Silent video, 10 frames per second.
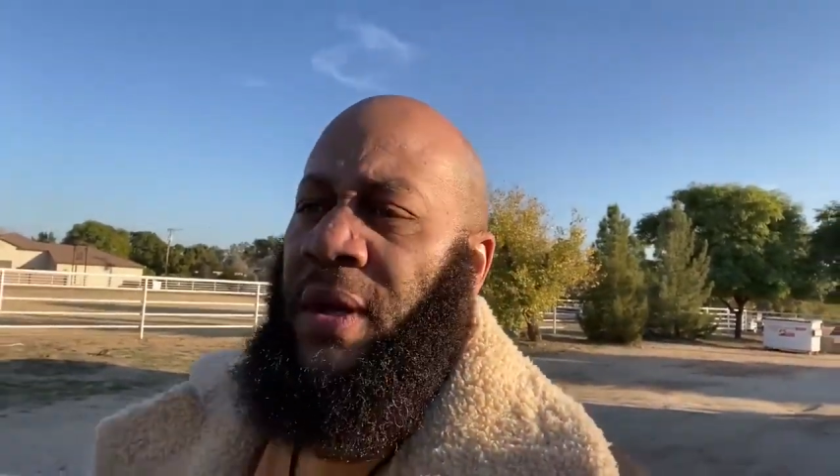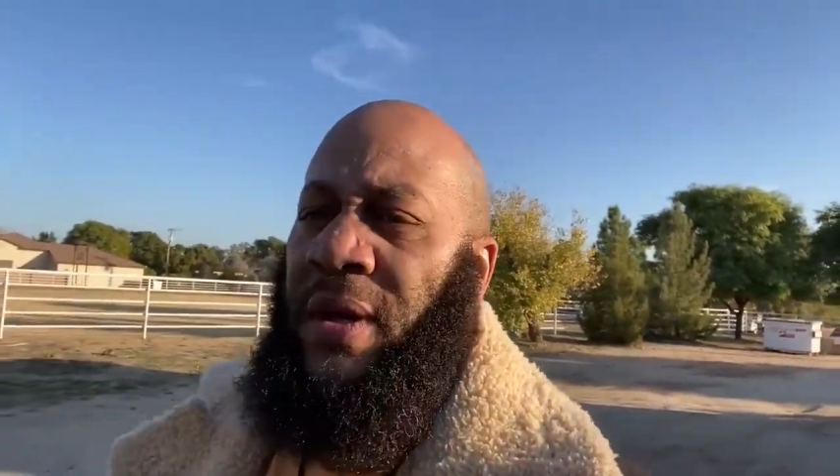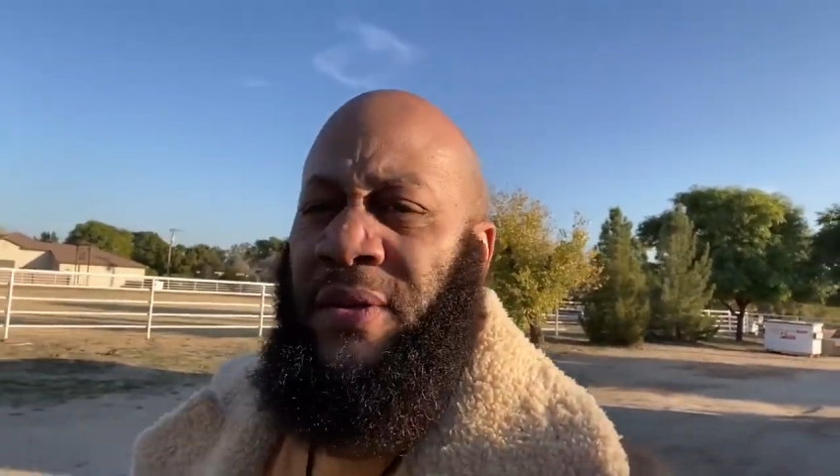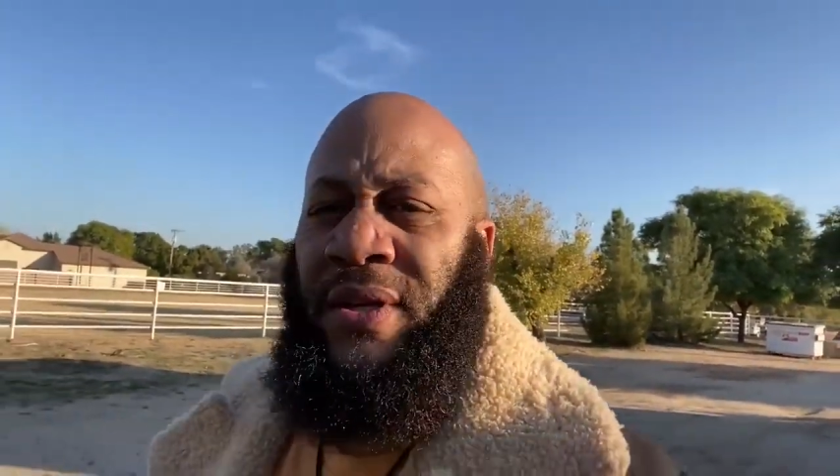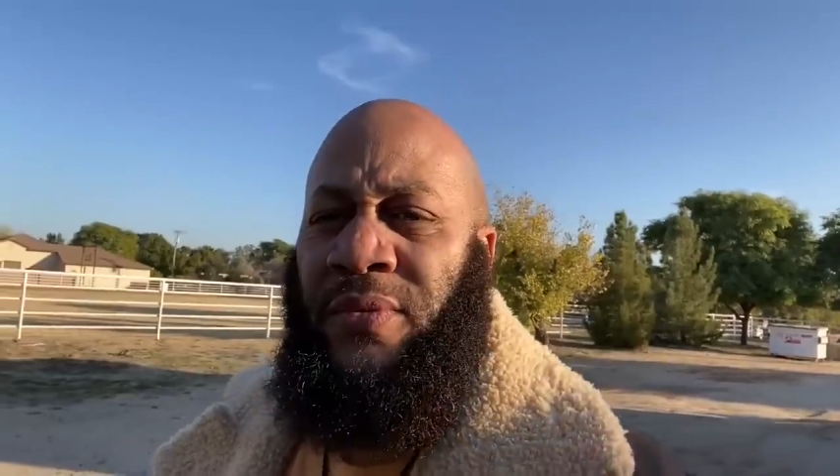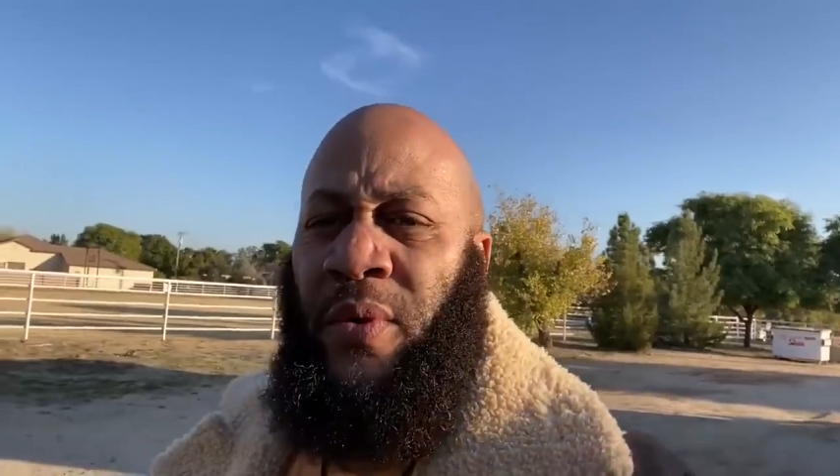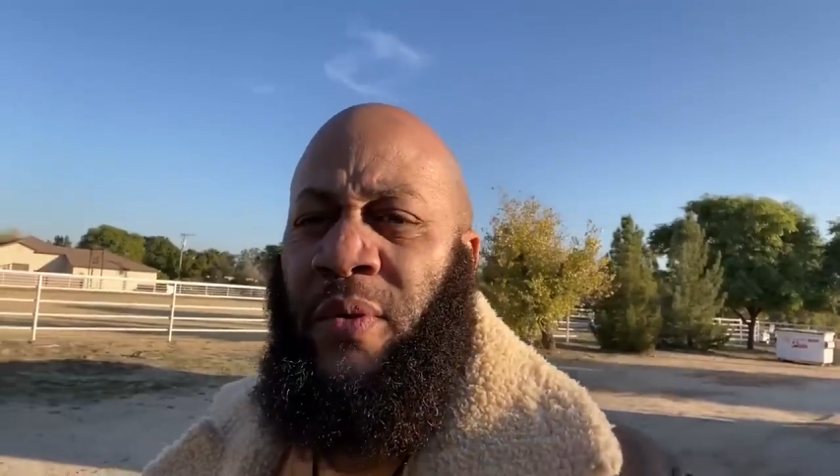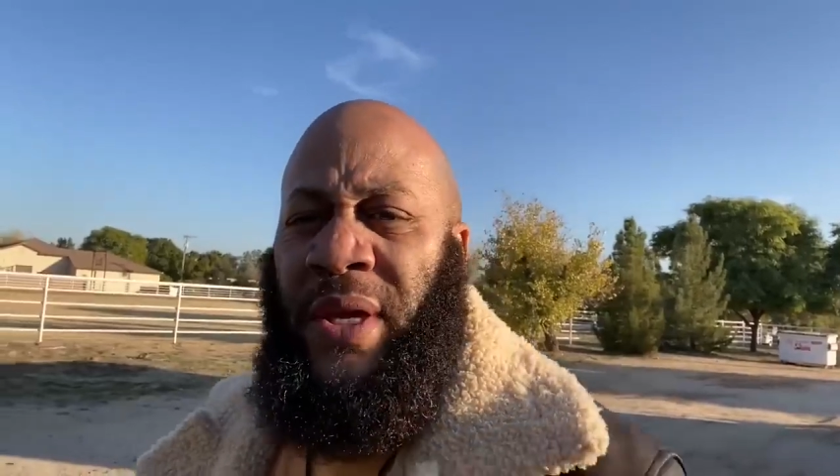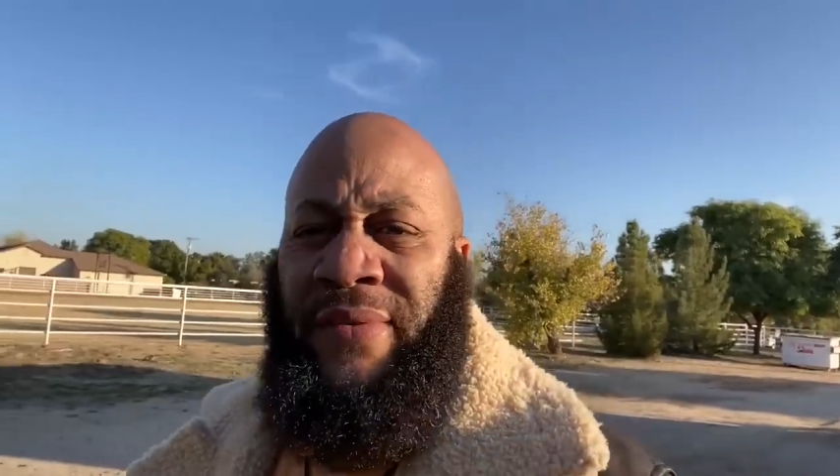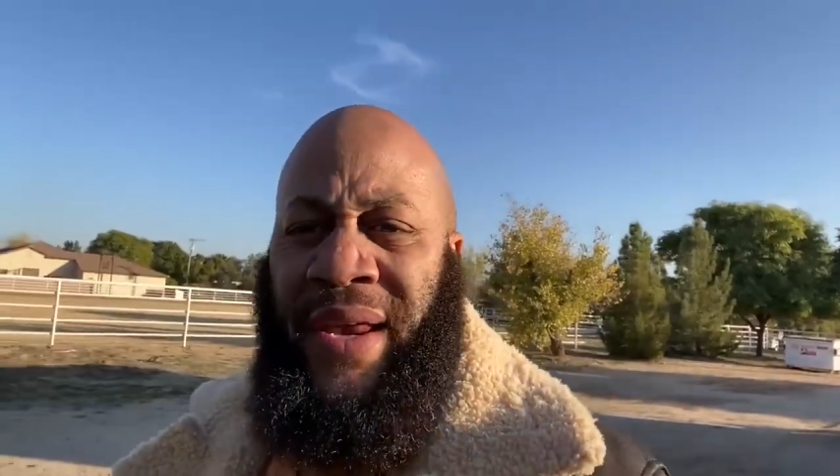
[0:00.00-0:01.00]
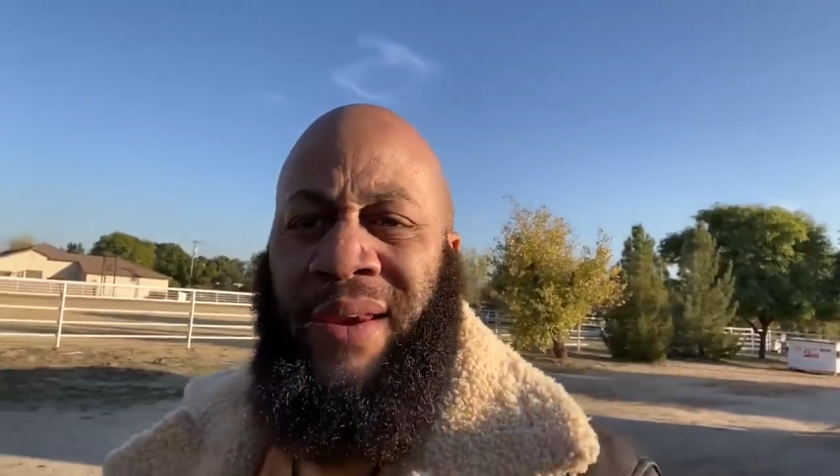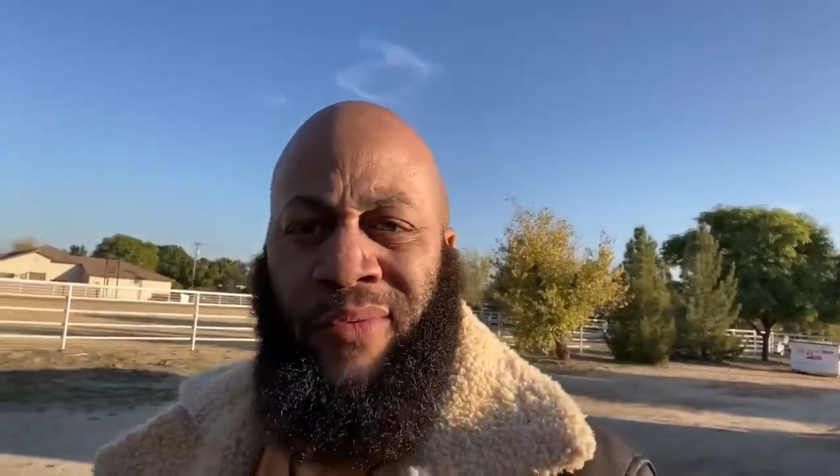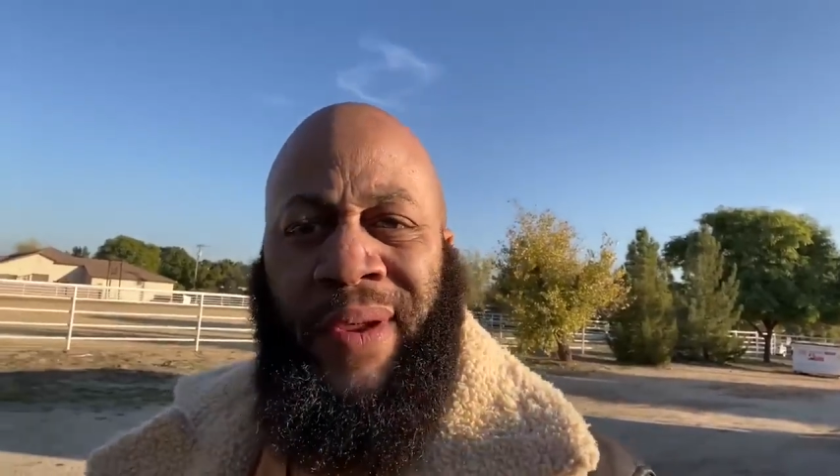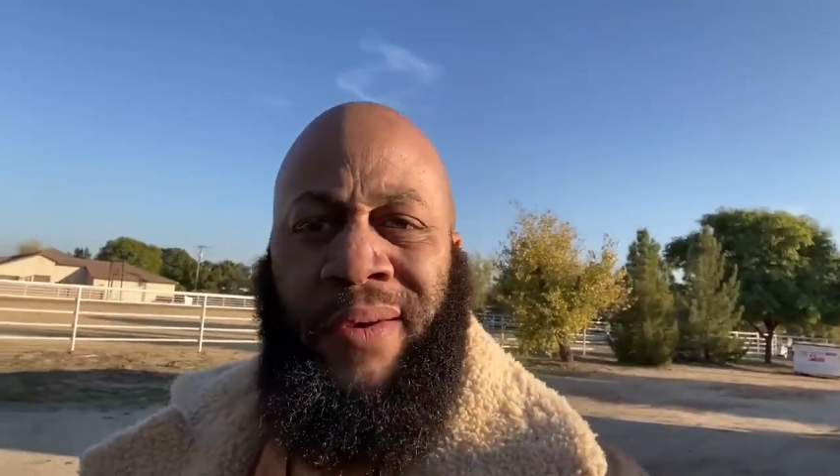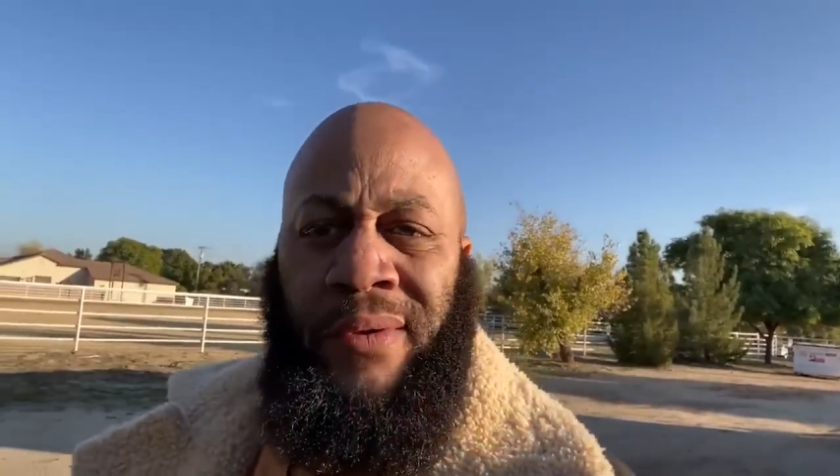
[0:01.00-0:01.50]
just won't give you that
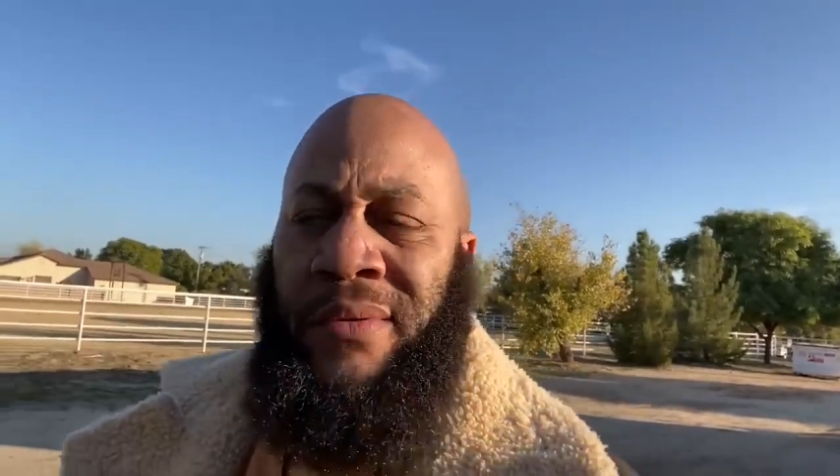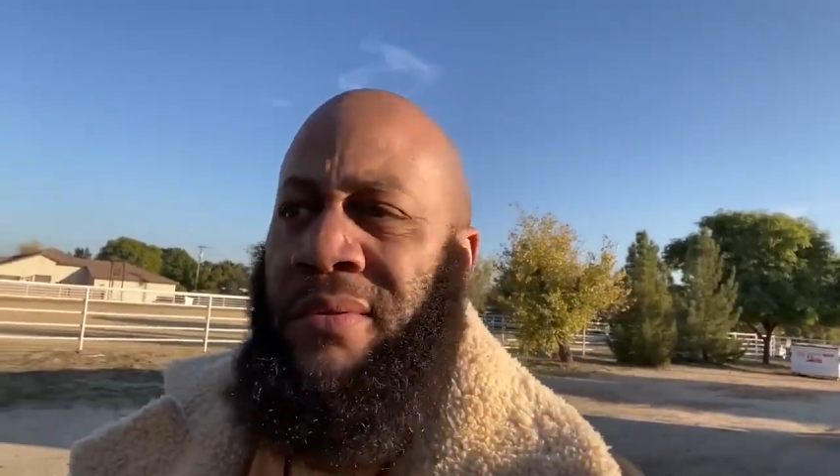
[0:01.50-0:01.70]
real.